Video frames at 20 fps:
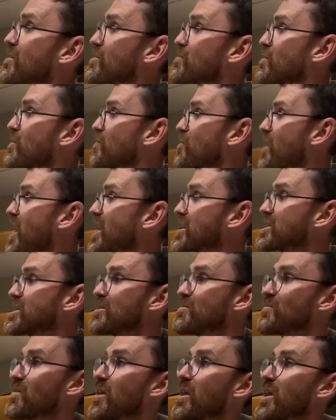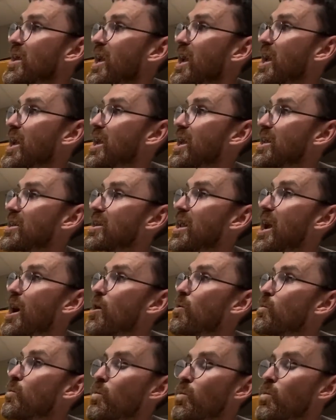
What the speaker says: is refraction. And now